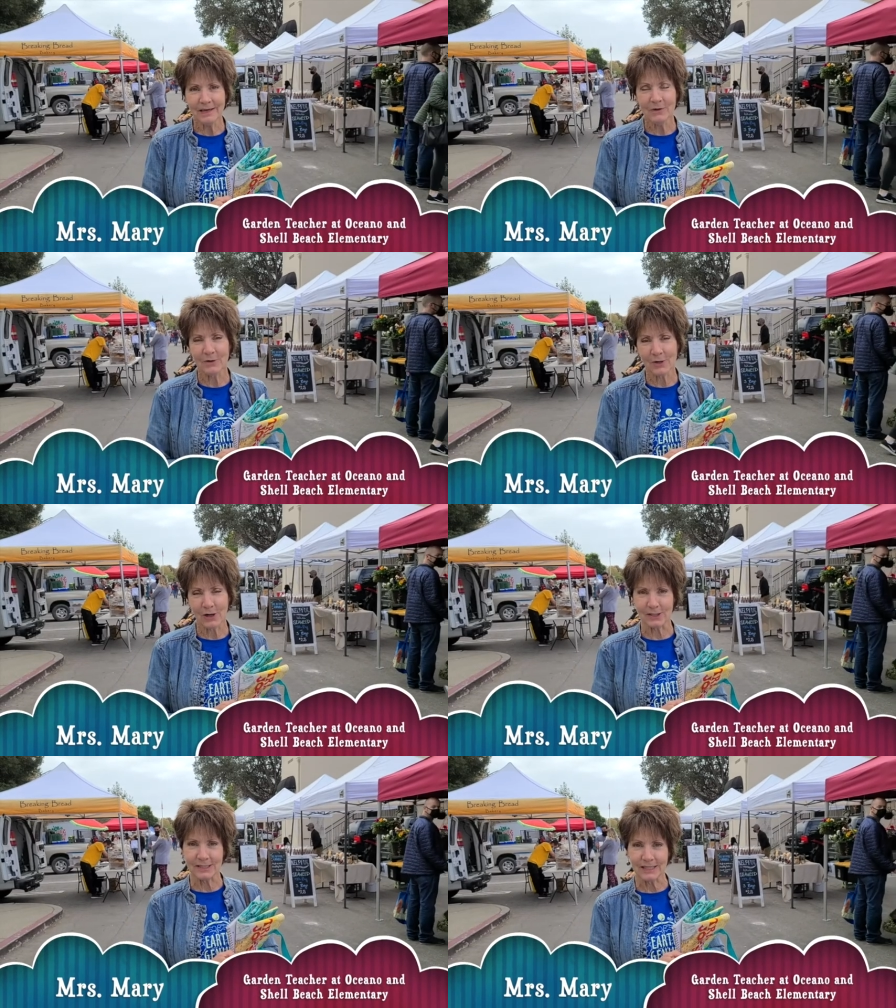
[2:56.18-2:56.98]
your
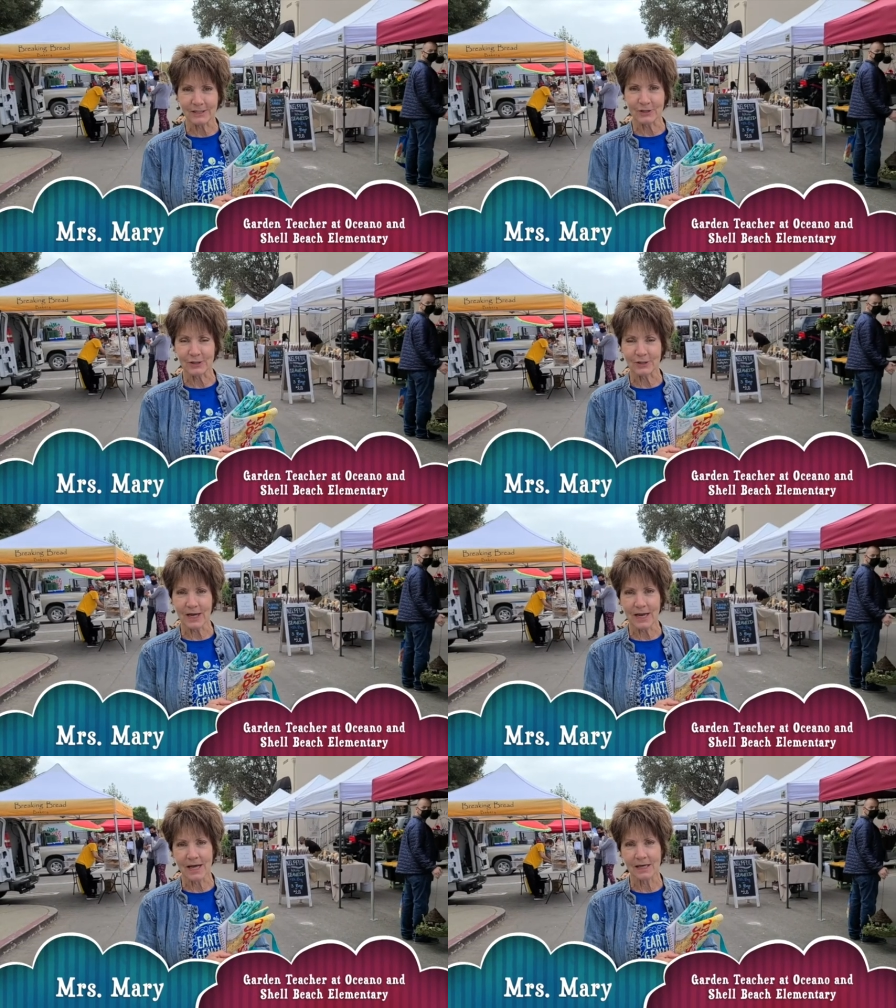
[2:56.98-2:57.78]
garden teacher,
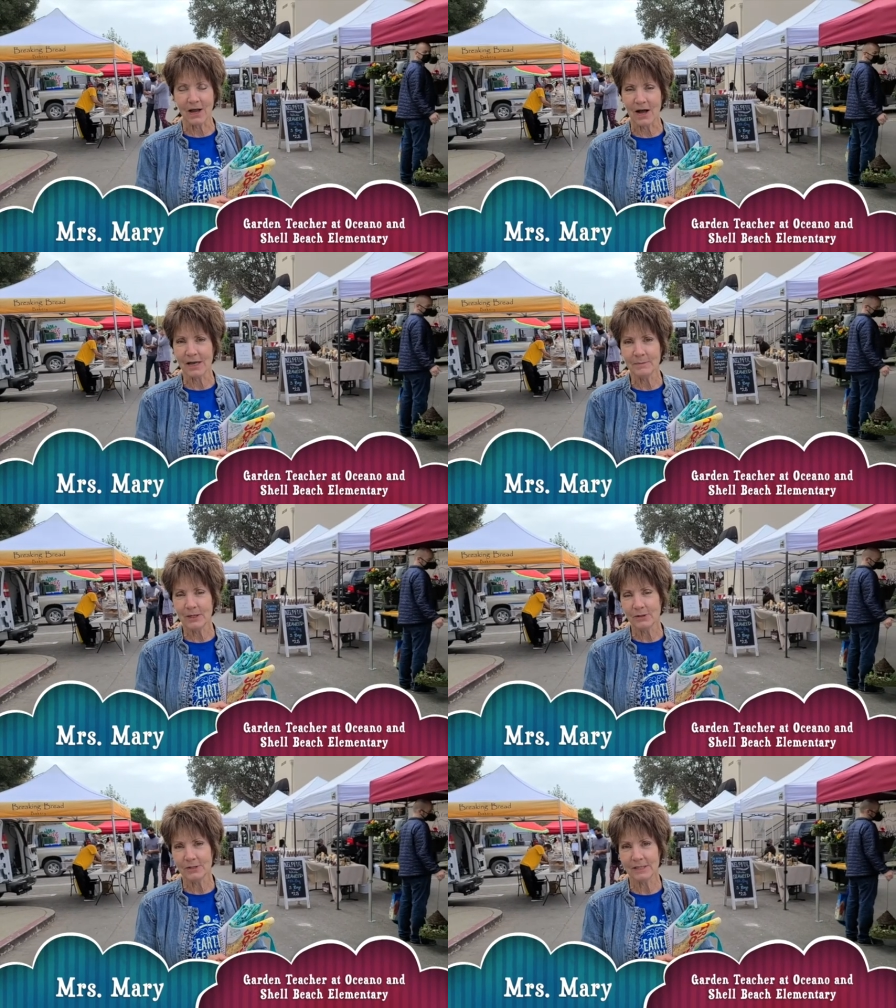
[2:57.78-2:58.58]
and I am
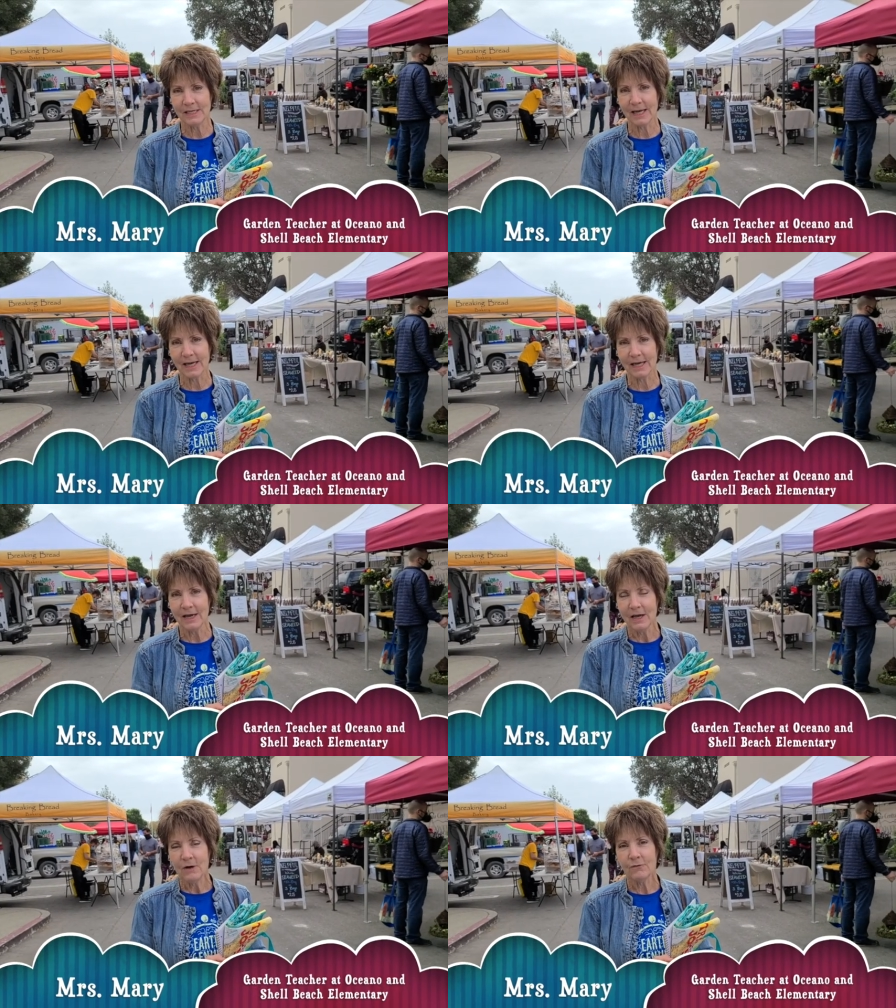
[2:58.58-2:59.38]
here today
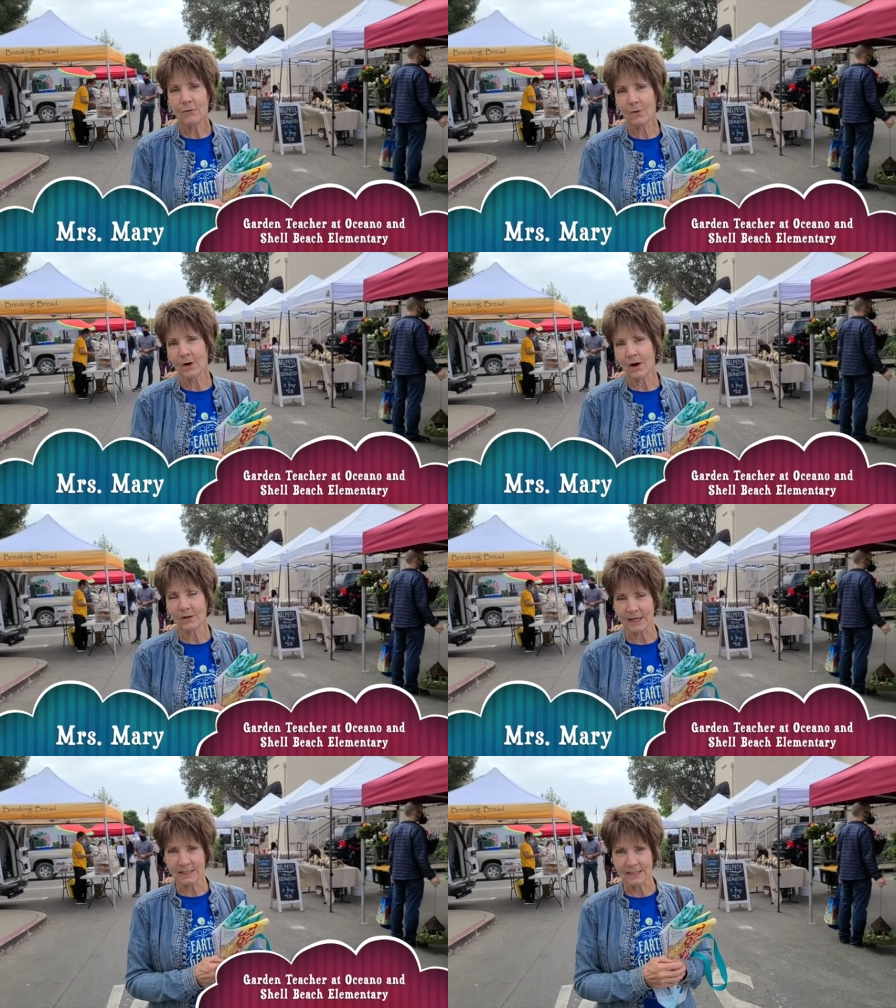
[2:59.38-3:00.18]
for our
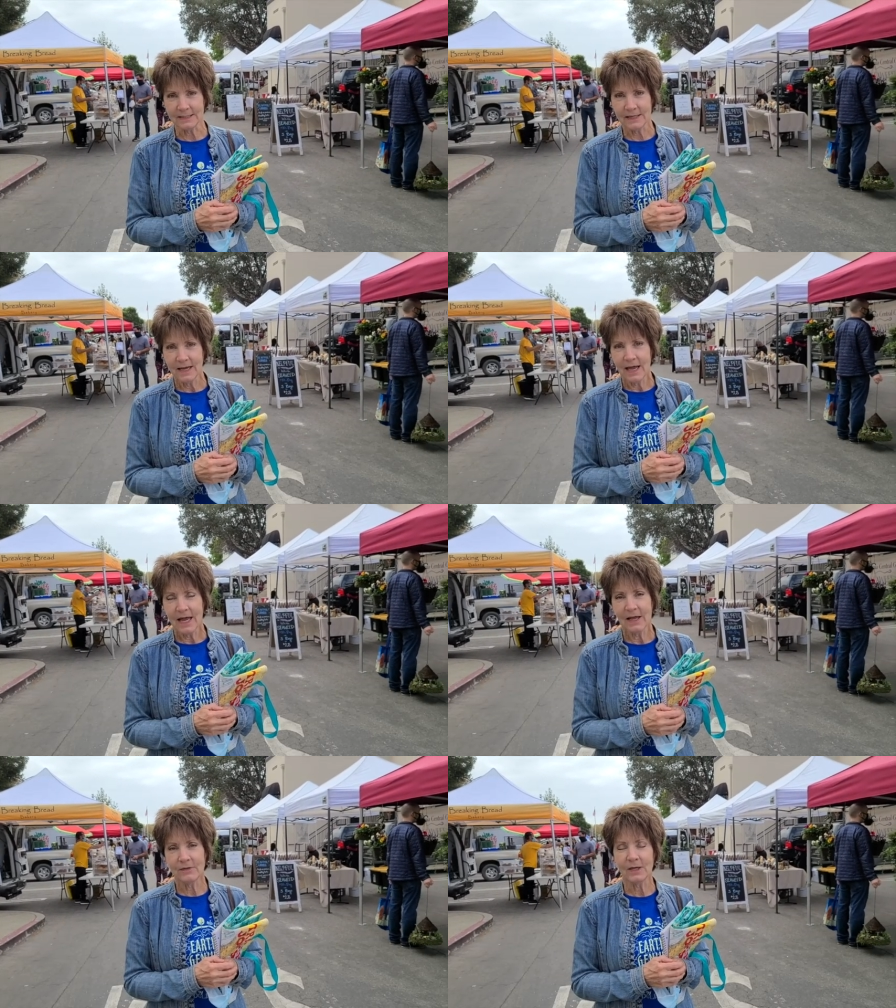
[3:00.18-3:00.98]
lesson at the